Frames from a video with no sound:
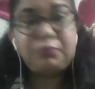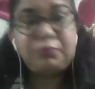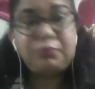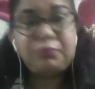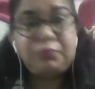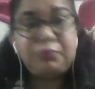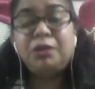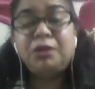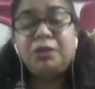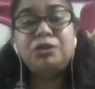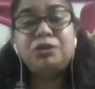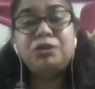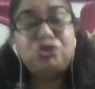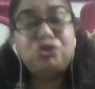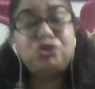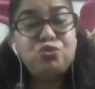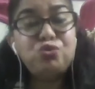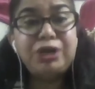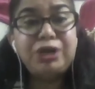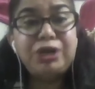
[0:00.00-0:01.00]

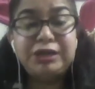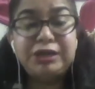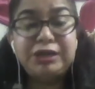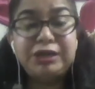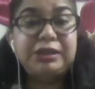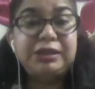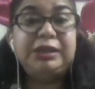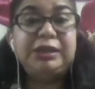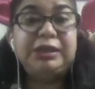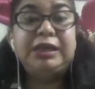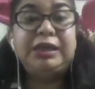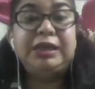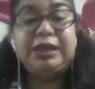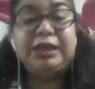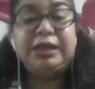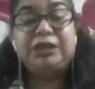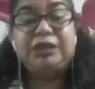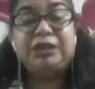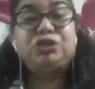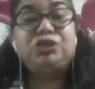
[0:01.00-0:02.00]
students, they get
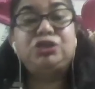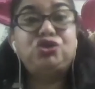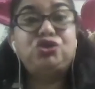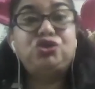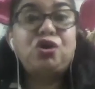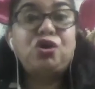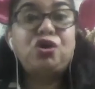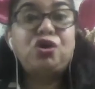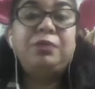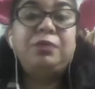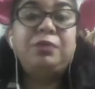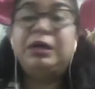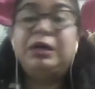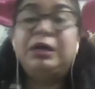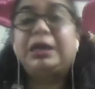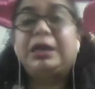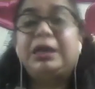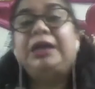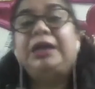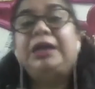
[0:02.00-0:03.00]
job
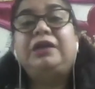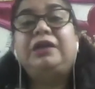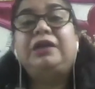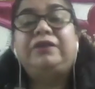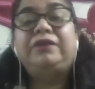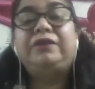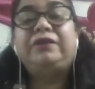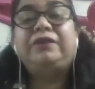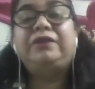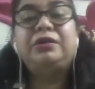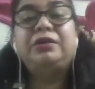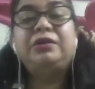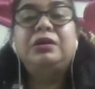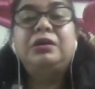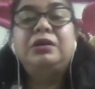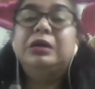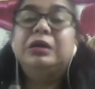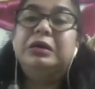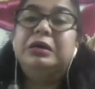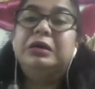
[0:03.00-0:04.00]
right after
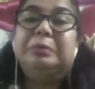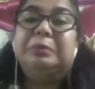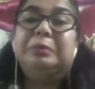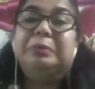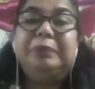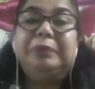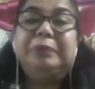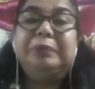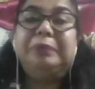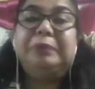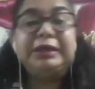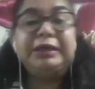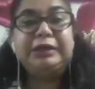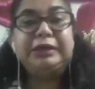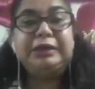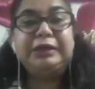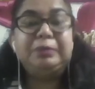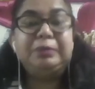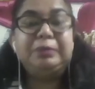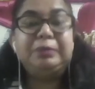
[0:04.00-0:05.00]
completing their
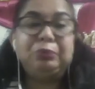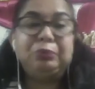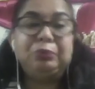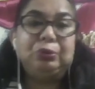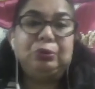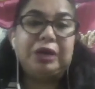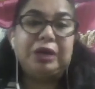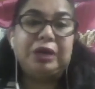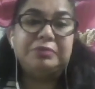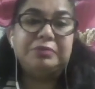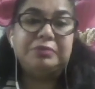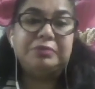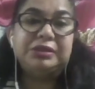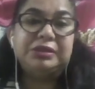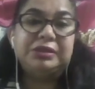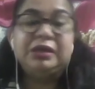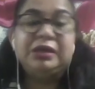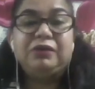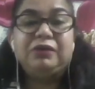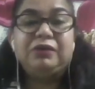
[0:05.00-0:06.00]
programs
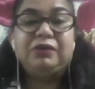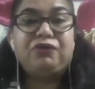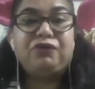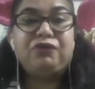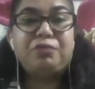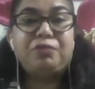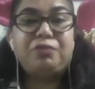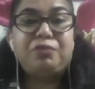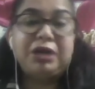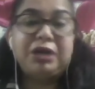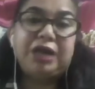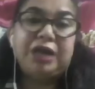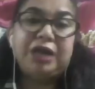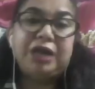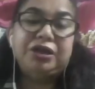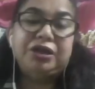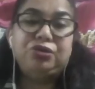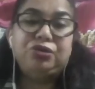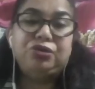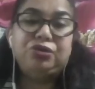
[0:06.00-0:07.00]
from Acadia
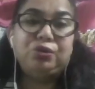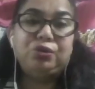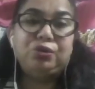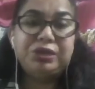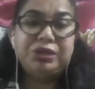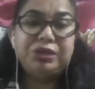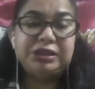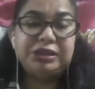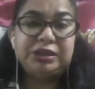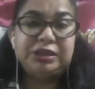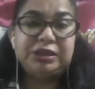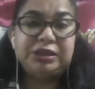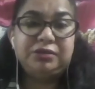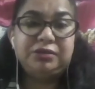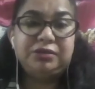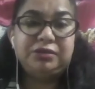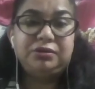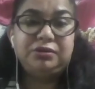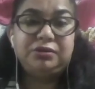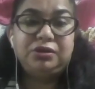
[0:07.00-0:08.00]
University.
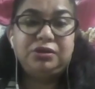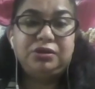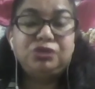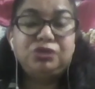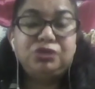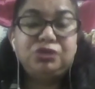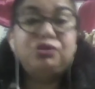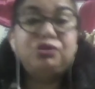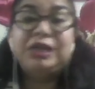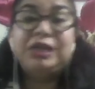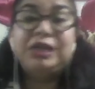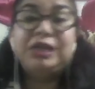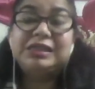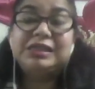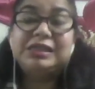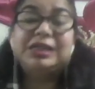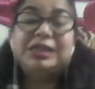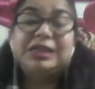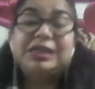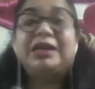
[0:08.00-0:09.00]
So that's the
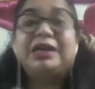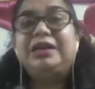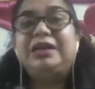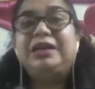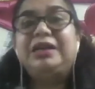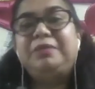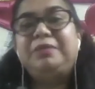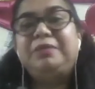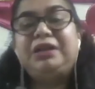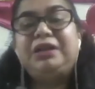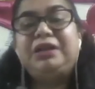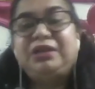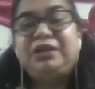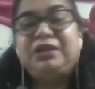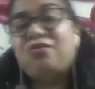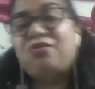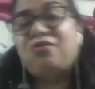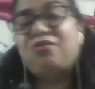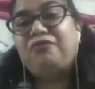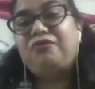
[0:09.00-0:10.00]
credibility
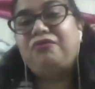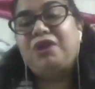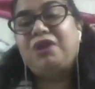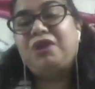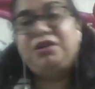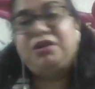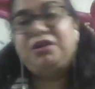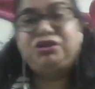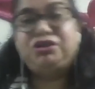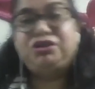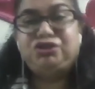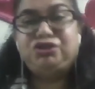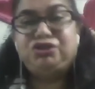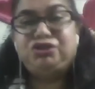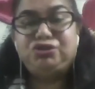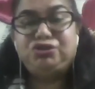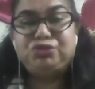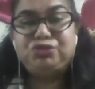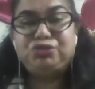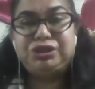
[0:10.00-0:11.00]
of our
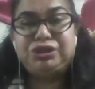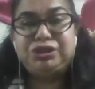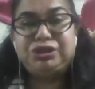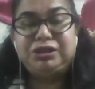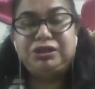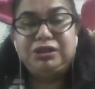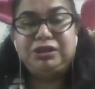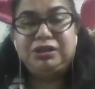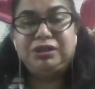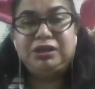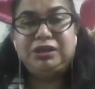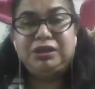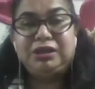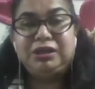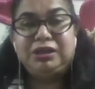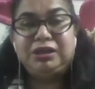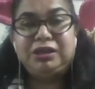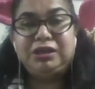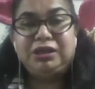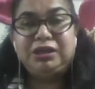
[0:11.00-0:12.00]
institution.
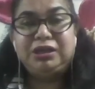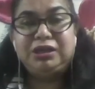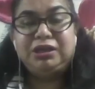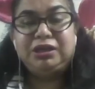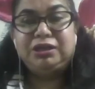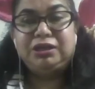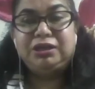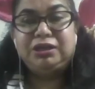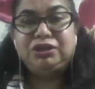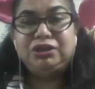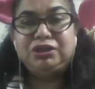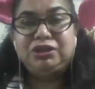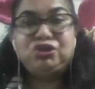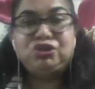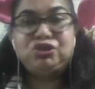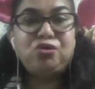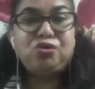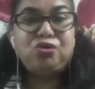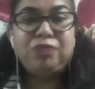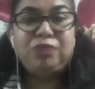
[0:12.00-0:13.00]

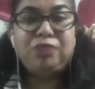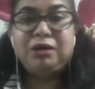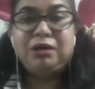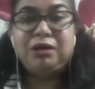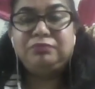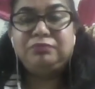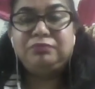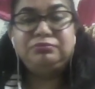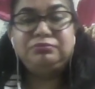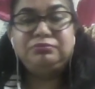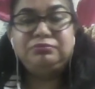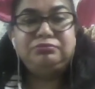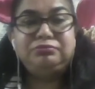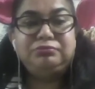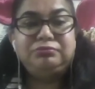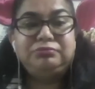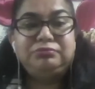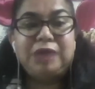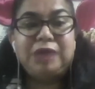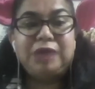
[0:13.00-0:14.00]
So
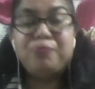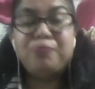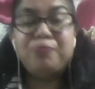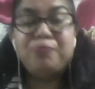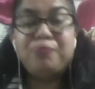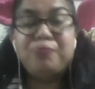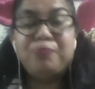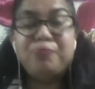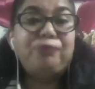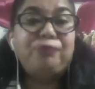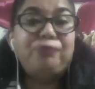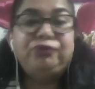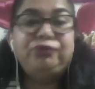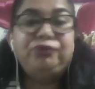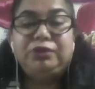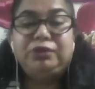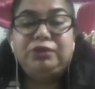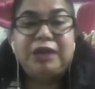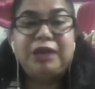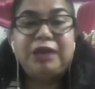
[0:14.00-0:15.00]
I'm hopeful
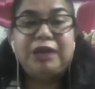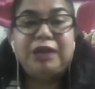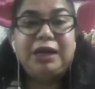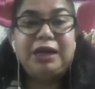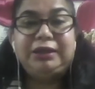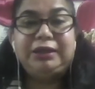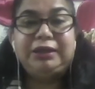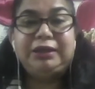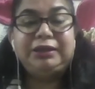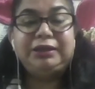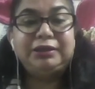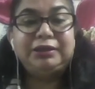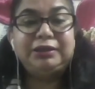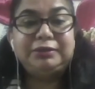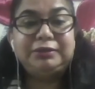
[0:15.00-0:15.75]
that uh,